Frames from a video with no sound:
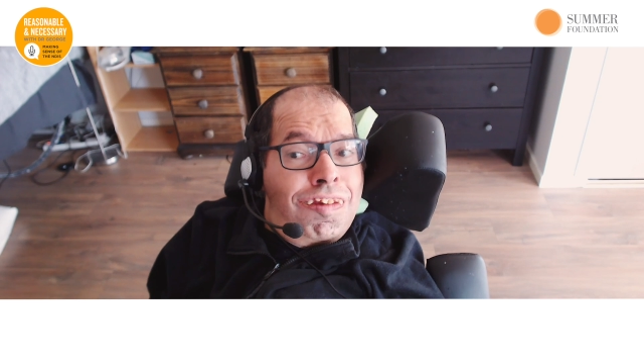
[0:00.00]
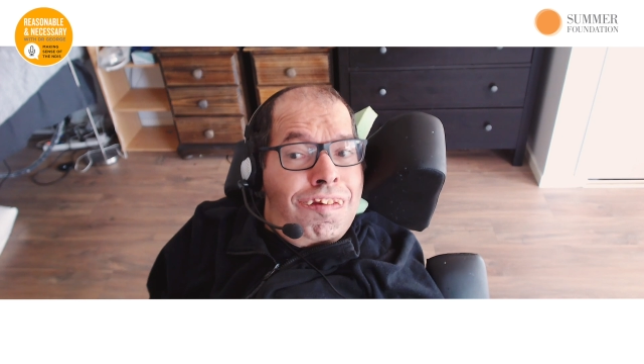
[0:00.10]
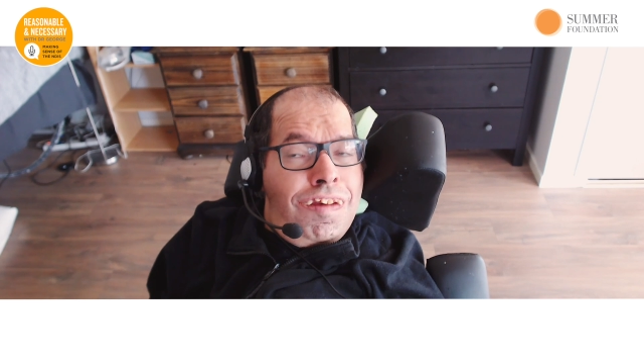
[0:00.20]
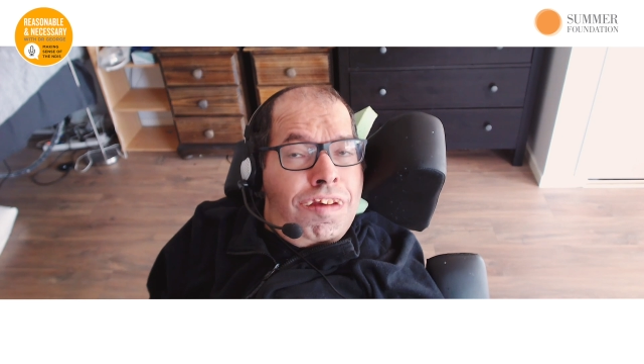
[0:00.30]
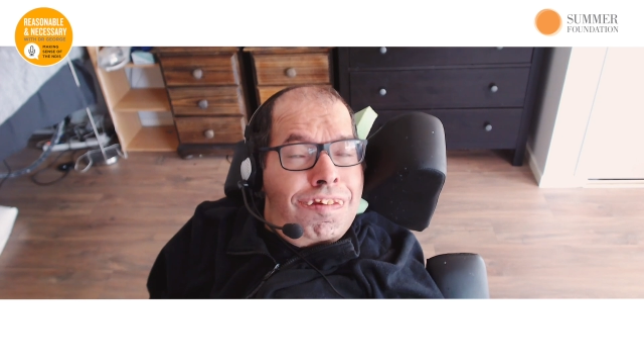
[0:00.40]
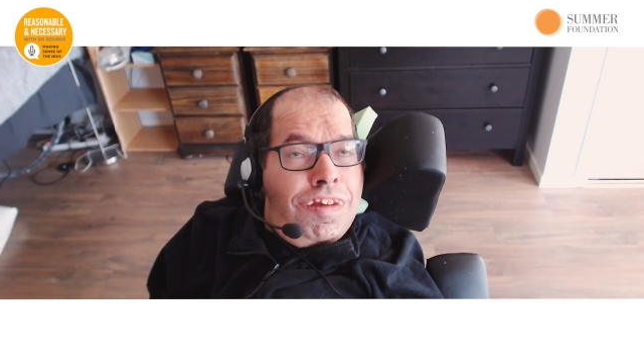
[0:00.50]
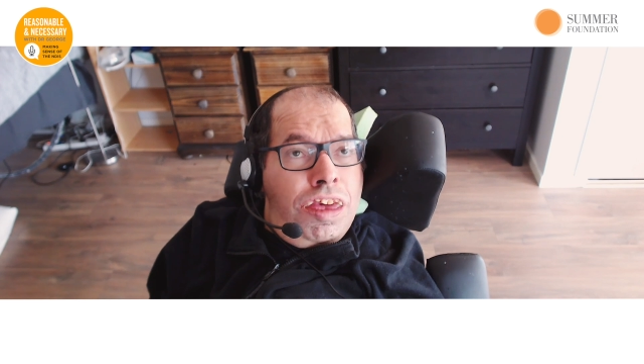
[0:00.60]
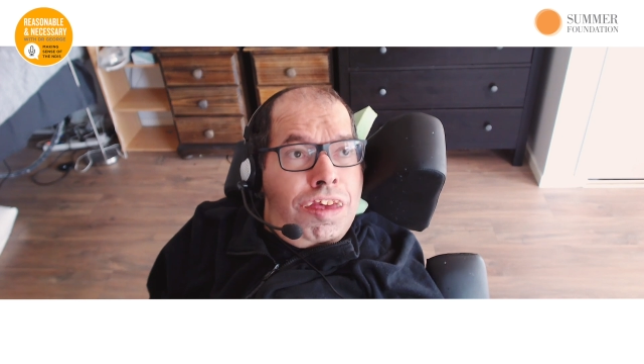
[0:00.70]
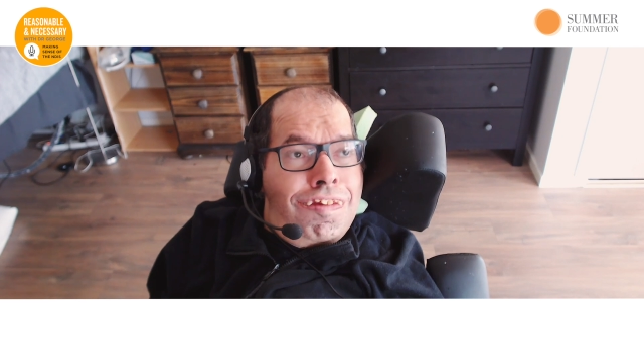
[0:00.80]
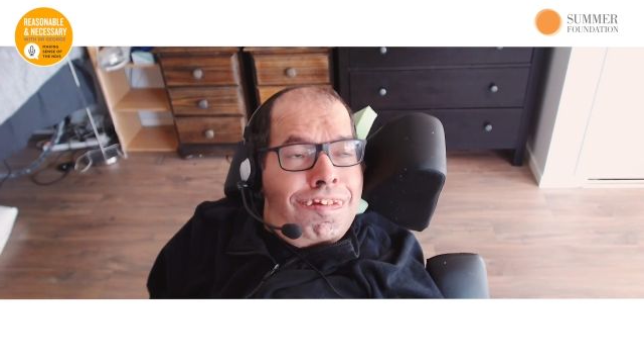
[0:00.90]
to
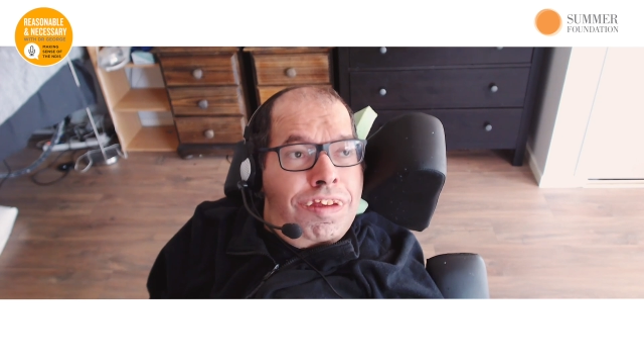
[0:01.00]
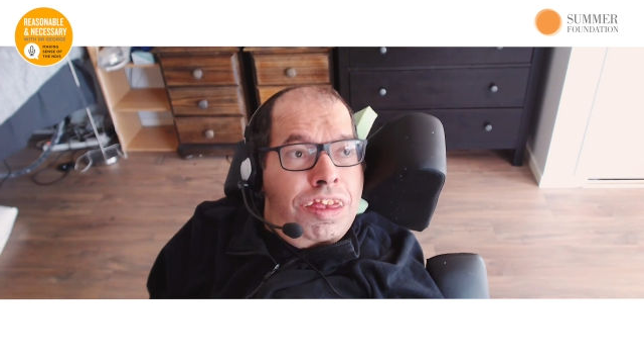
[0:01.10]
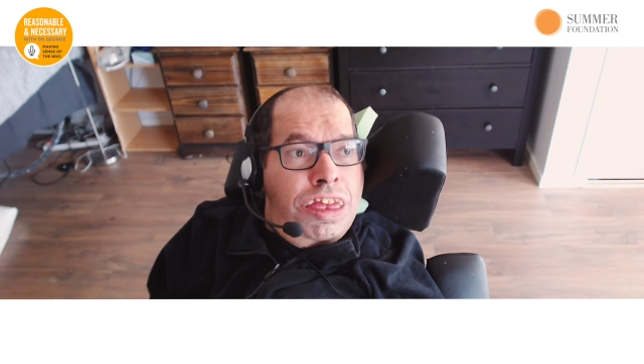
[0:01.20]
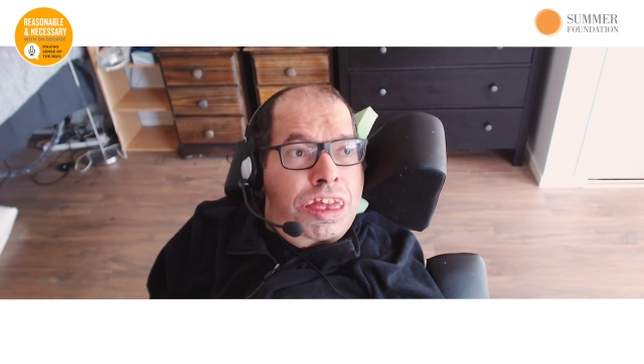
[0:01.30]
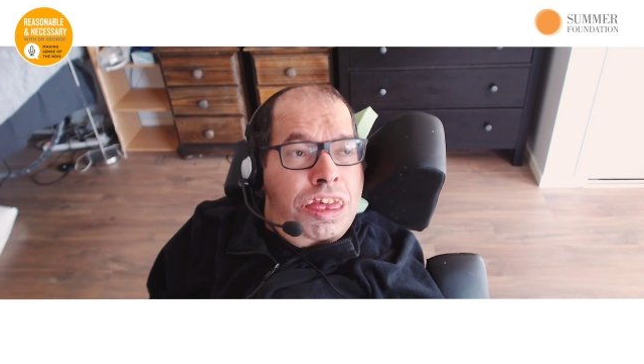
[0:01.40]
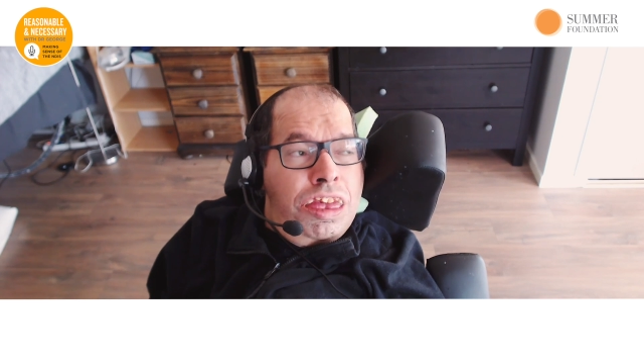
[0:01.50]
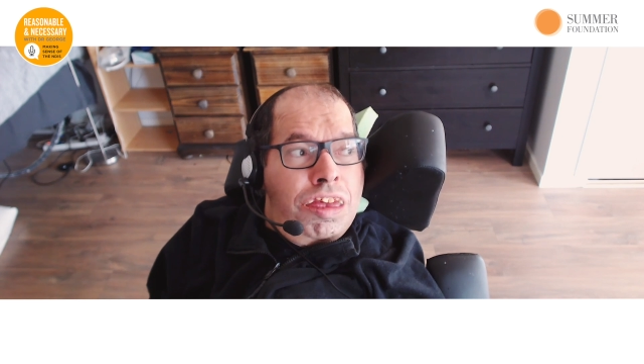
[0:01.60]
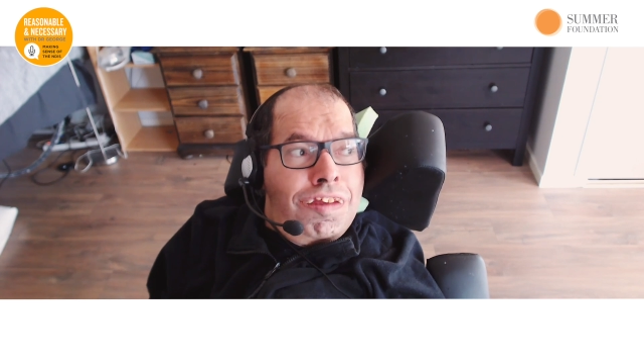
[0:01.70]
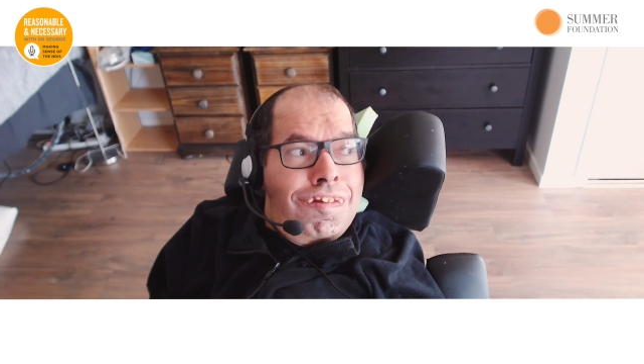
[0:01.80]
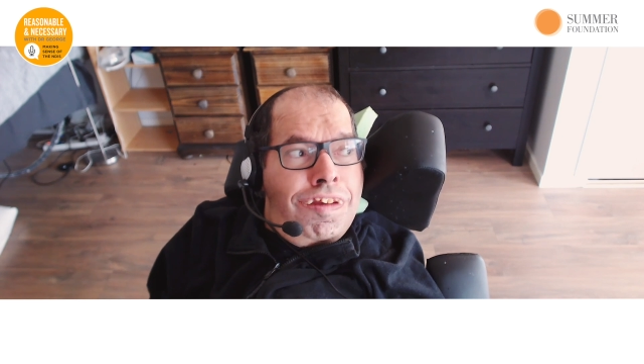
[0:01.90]
keep
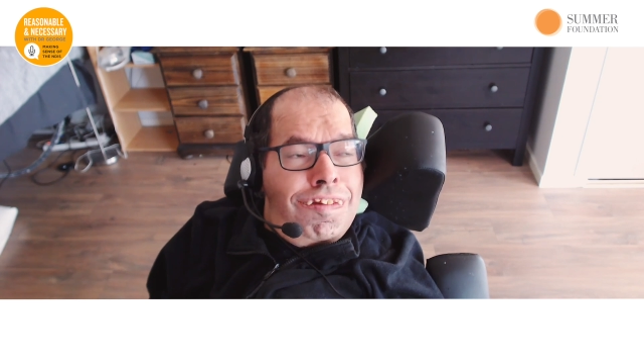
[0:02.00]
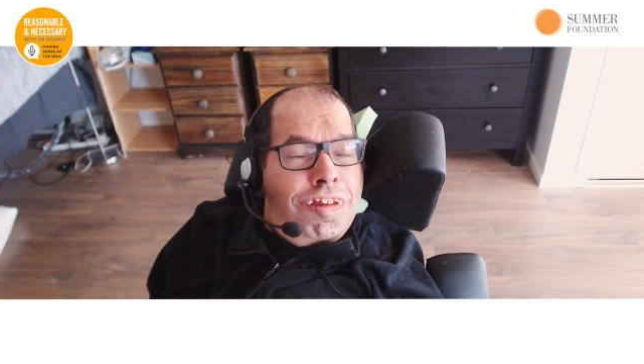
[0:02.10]
people